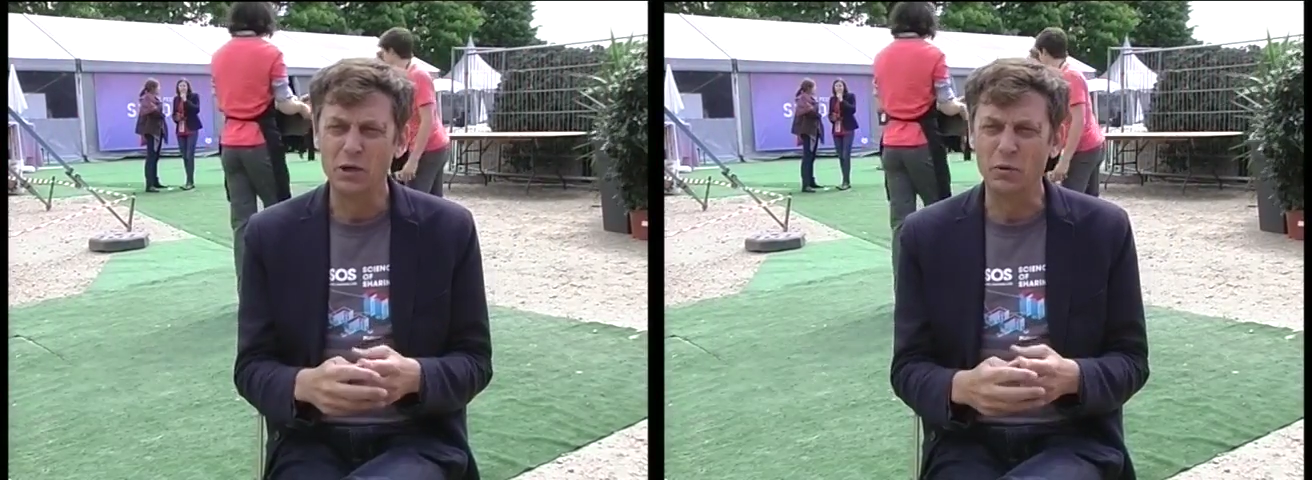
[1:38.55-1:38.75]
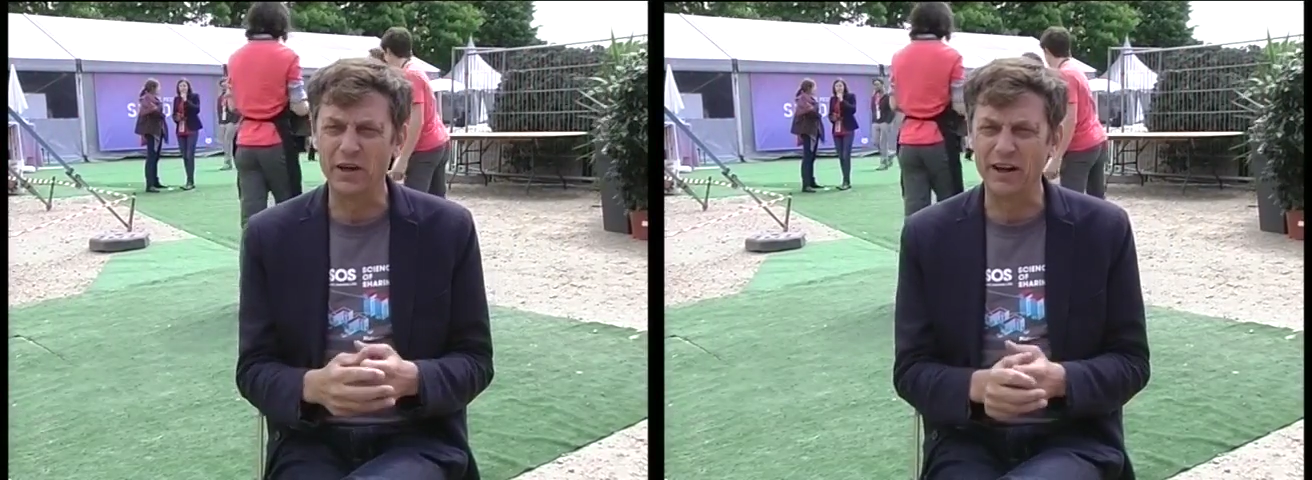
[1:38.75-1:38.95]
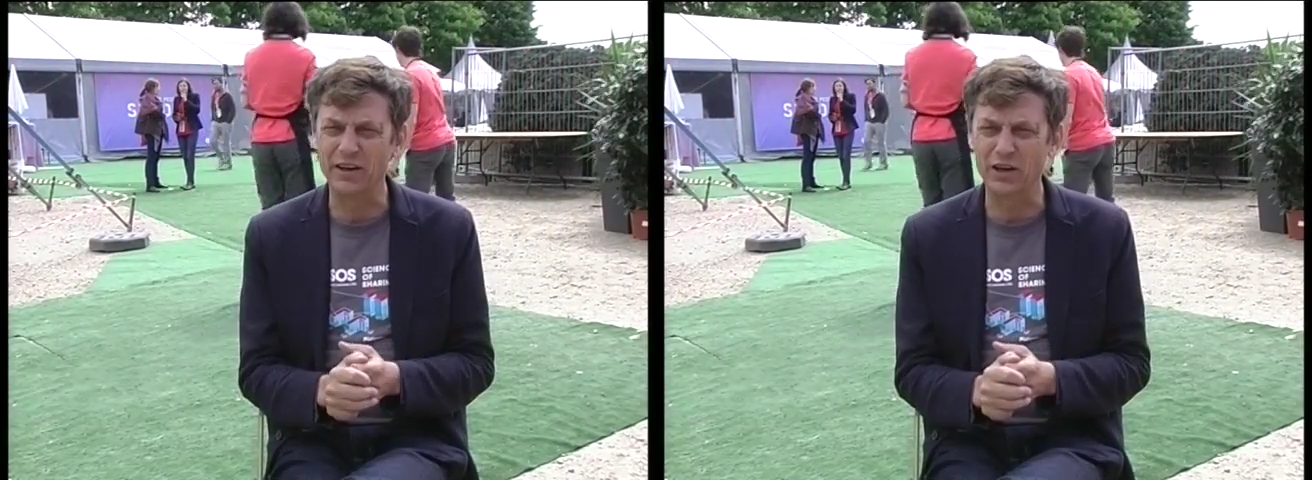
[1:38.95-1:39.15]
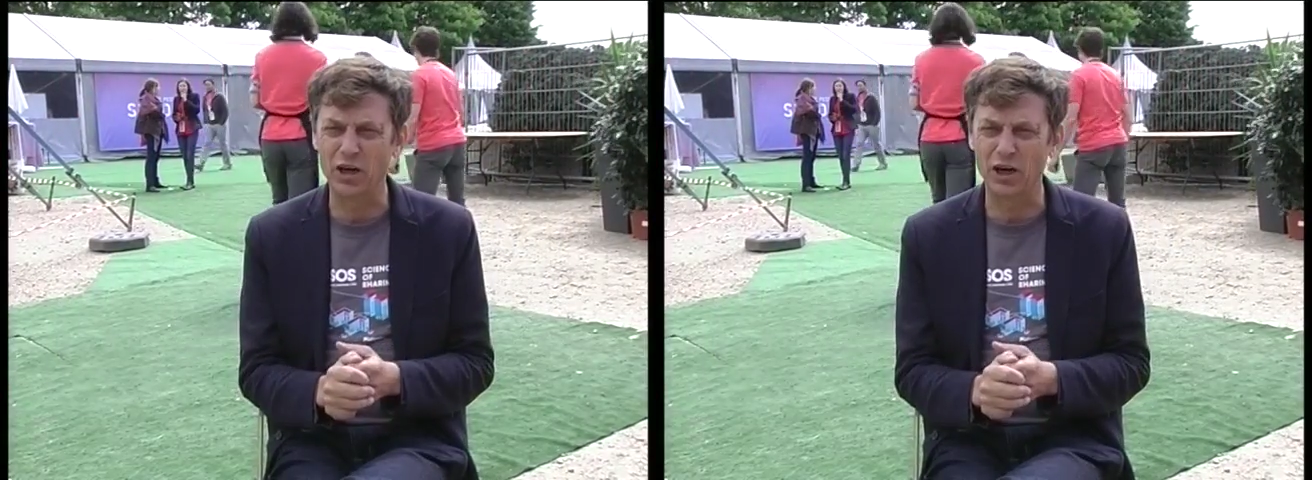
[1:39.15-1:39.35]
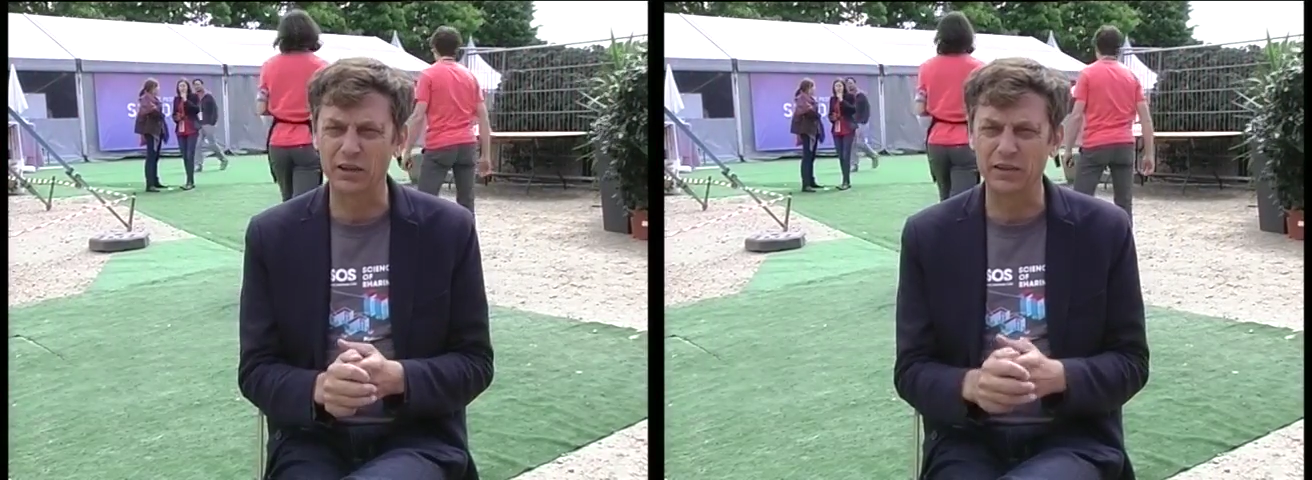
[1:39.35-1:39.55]
we haven't
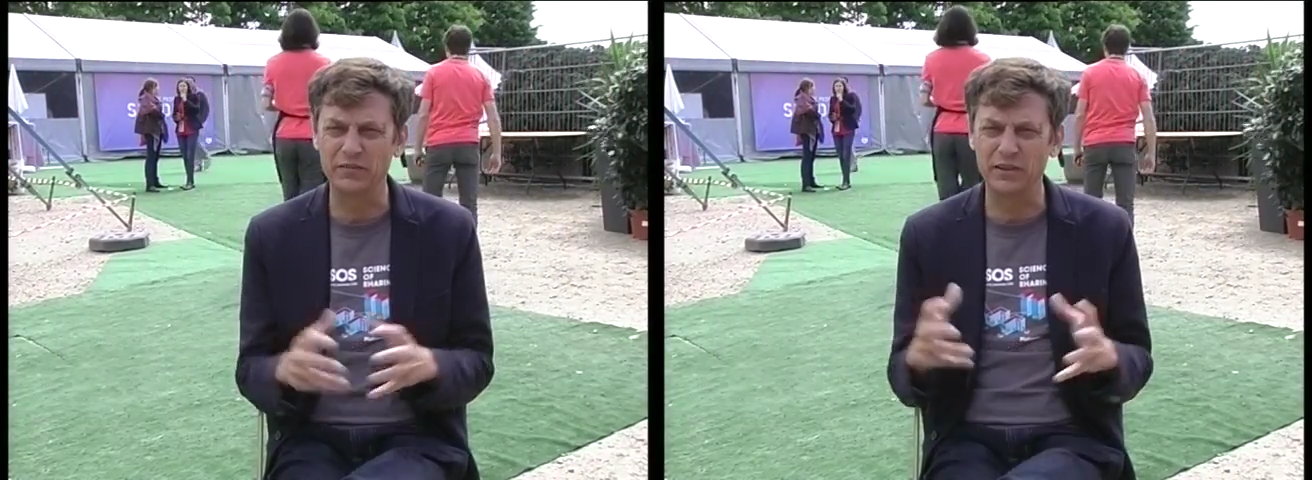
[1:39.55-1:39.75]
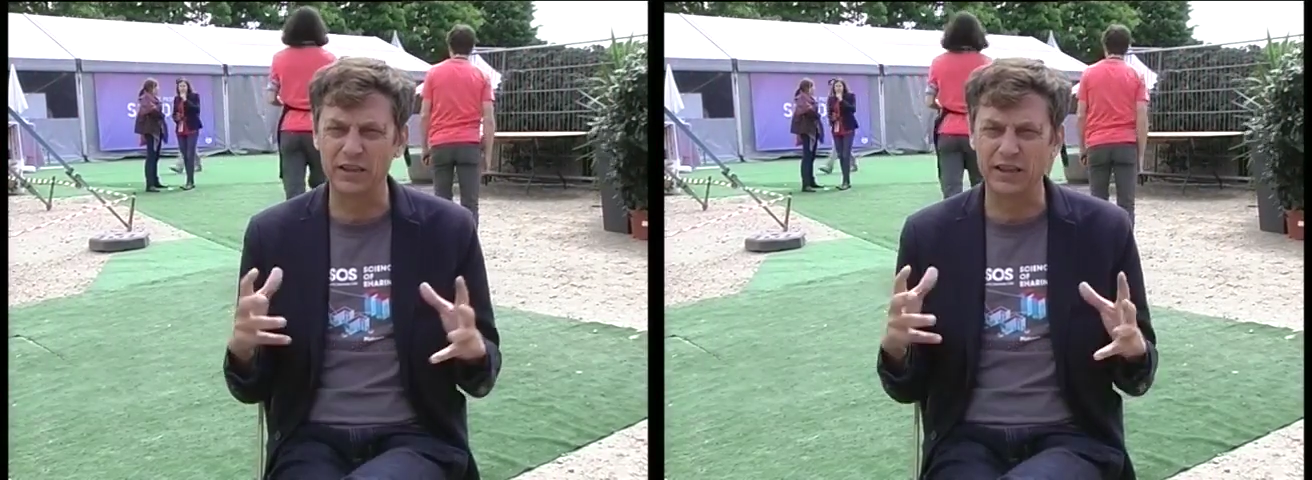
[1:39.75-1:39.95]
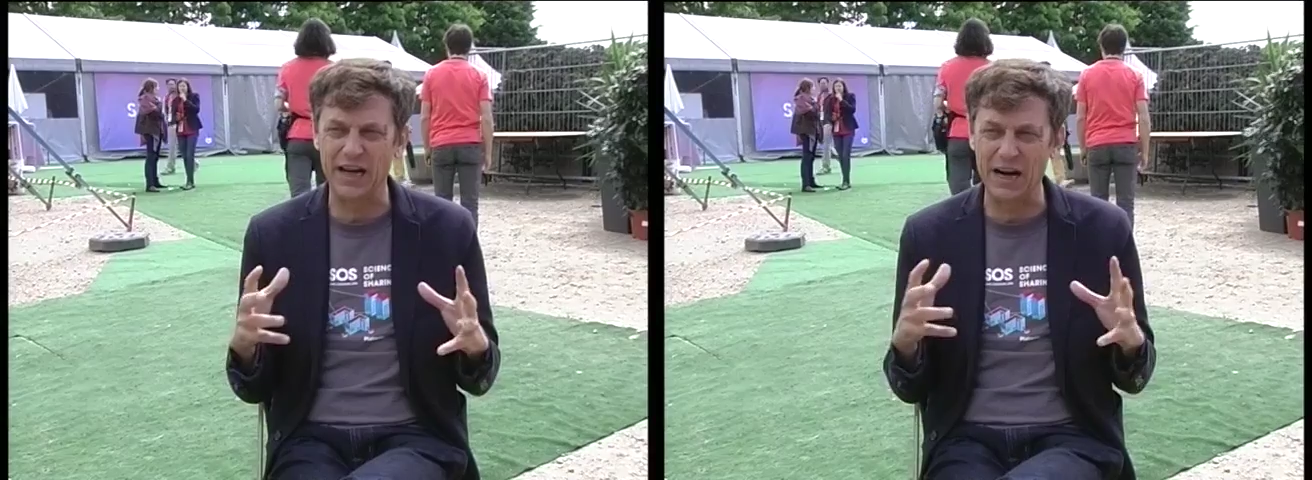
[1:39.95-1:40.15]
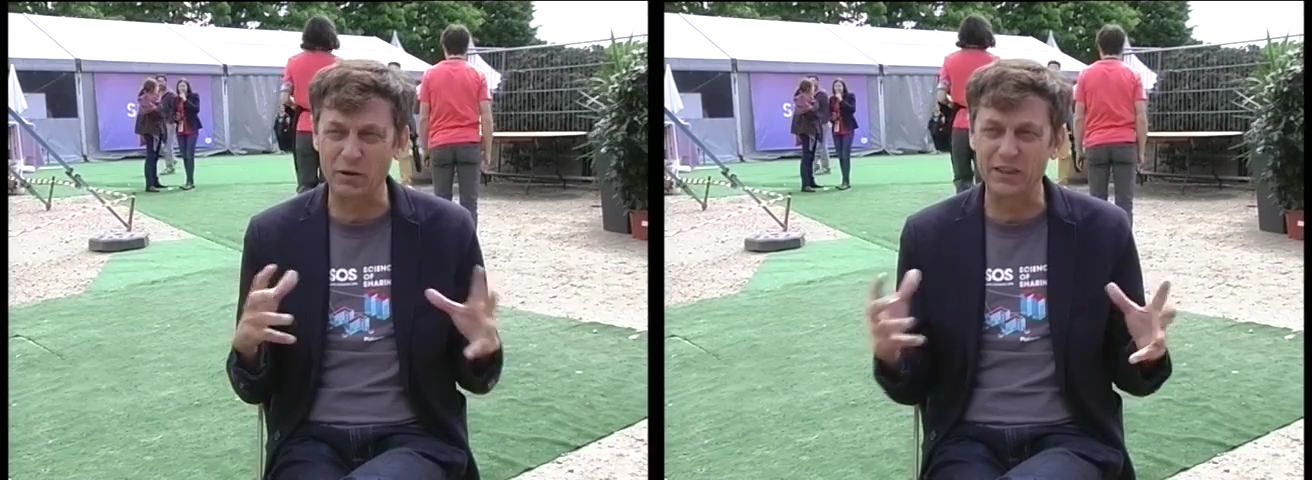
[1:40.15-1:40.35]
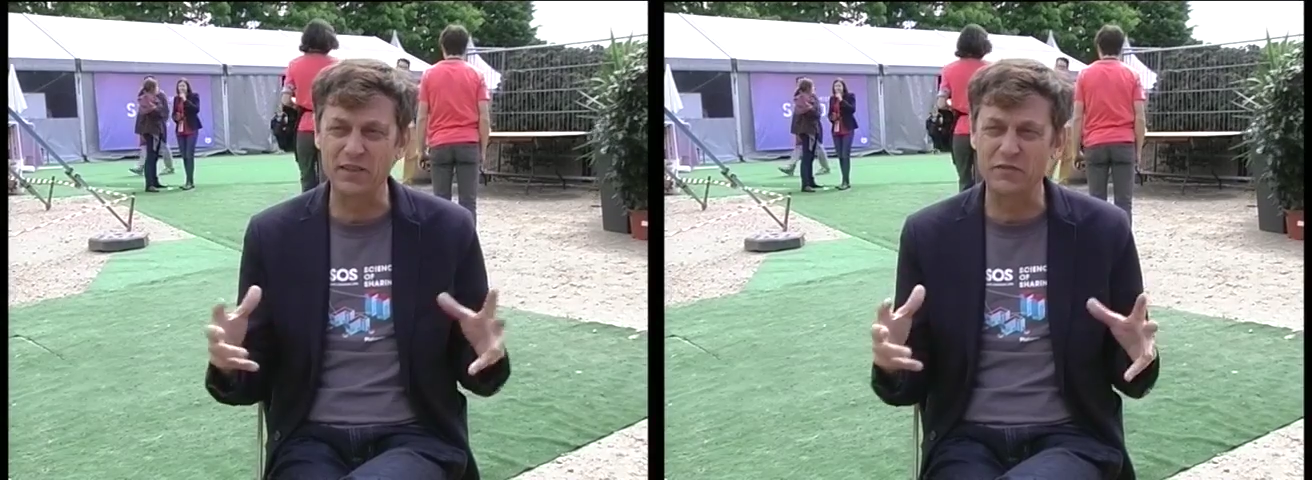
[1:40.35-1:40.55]
got even a
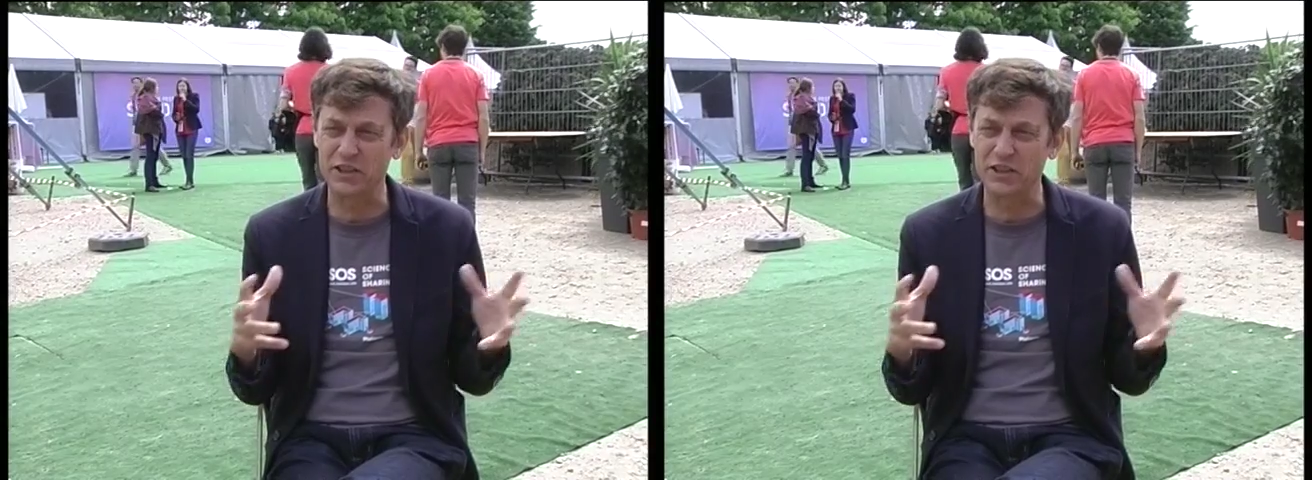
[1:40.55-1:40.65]
narrative,